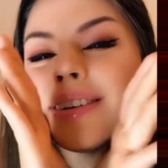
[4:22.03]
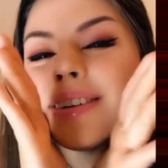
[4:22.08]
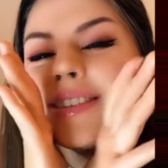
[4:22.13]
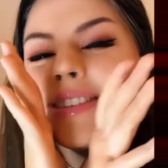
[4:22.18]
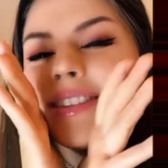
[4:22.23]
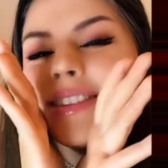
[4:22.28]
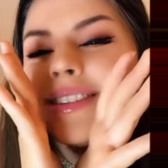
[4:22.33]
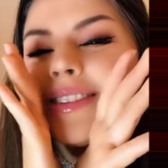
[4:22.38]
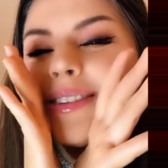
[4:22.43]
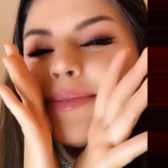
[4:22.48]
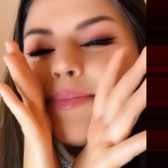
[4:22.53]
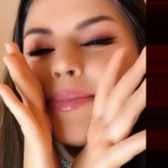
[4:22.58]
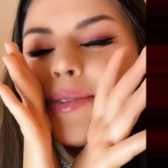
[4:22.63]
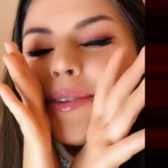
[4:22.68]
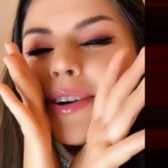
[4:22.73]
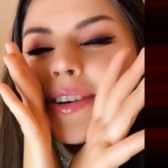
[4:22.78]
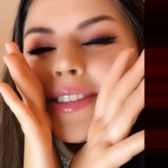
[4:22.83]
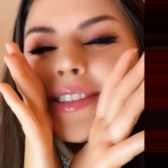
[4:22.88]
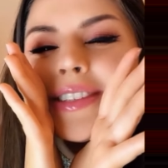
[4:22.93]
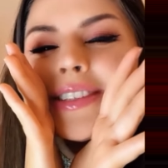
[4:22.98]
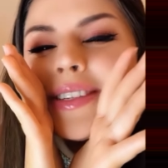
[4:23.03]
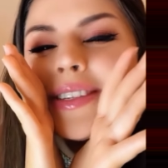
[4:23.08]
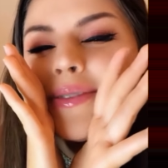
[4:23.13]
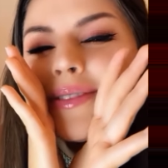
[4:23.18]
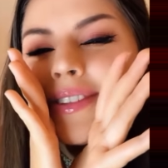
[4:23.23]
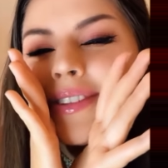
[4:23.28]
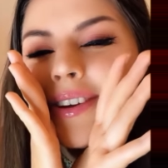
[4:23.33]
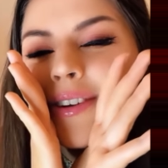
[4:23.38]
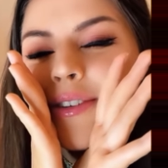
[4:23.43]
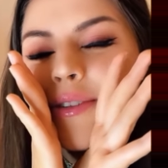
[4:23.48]
What's in the boxes?
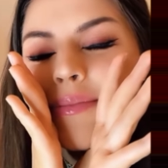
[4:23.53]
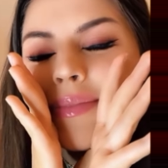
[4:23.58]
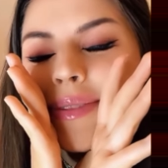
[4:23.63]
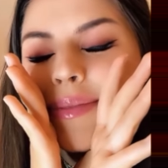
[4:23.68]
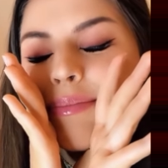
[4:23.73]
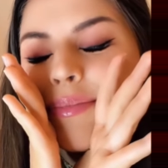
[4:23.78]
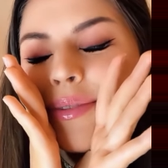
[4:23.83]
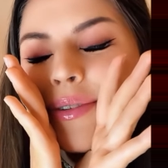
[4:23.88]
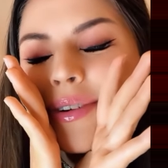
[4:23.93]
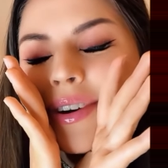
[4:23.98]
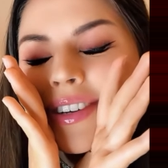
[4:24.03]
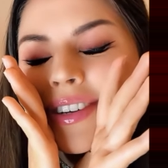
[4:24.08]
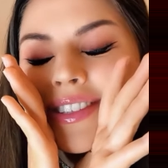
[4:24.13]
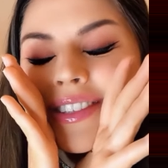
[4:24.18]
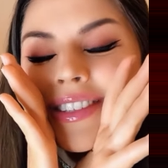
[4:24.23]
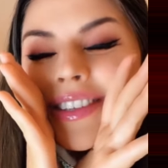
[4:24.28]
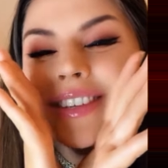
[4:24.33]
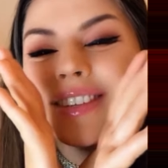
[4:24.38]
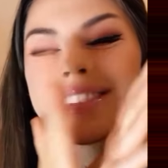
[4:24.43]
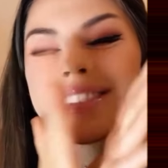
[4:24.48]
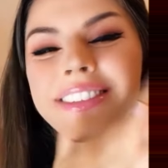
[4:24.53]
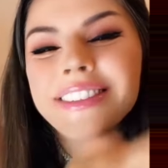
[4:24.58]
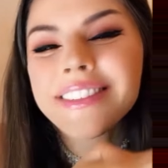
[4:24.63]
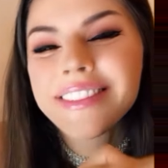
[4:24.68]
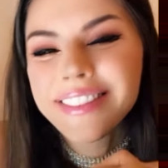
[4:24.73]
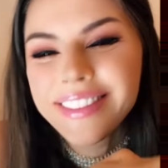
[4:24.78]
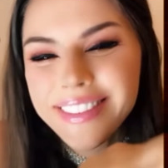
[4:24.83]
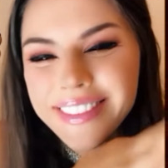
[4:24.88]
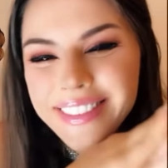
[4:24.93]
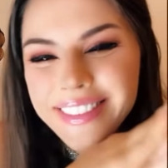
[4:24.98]
I wanna open boxes.